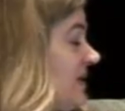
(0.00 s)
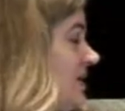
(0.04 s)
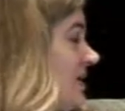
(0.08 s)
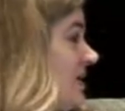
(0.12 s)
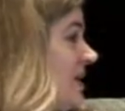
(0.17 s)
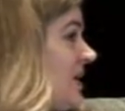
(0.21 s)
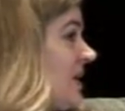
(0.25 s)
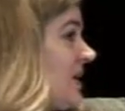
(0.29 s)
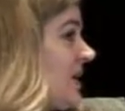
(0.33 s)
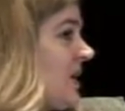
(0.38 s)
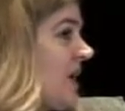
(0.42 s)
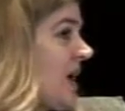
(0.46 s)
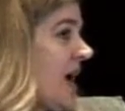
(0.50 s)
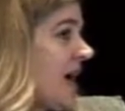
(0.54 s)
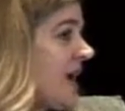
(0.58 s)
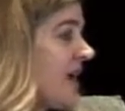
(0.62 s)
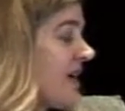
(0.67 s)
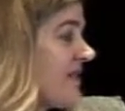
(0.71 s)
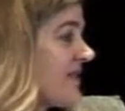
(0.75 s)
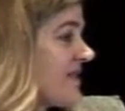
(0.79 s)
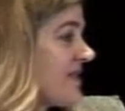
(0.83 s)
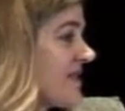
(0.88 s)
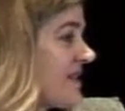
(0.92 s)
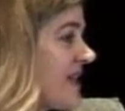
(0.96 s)
you know, I
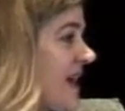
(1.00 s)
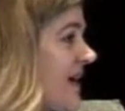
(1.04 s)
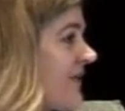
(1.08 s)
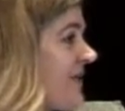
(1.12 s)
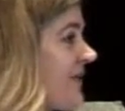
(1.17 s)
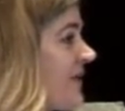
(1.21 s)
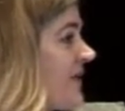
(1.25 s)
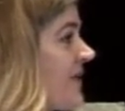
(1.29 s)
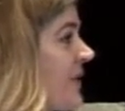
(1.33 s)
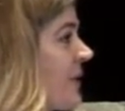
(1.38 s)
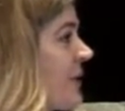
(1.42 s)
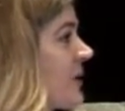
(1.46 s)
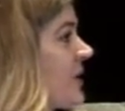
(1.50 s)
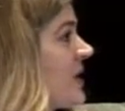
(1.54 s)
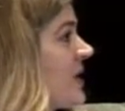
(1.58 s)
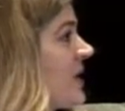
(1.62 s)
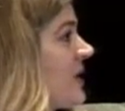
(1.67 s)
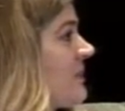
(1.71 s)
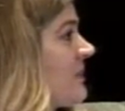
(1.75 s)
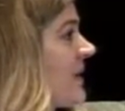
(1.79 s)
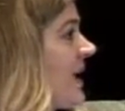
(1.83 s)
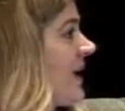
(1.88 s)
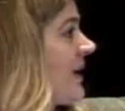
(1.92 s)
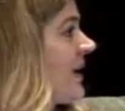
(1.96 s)
have a staff of thirty
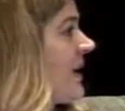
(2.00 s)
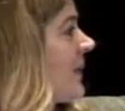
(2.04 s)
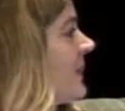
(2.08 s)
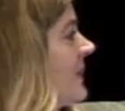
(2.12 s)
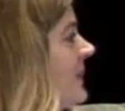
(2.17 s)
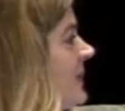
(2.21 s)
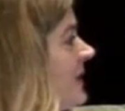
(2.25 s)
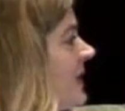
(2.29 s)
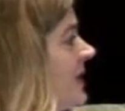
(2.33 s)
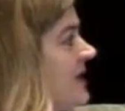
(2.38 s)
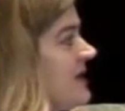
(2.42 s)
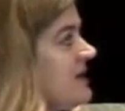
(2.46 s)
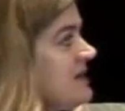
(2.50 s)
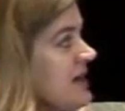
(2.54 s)
in my company.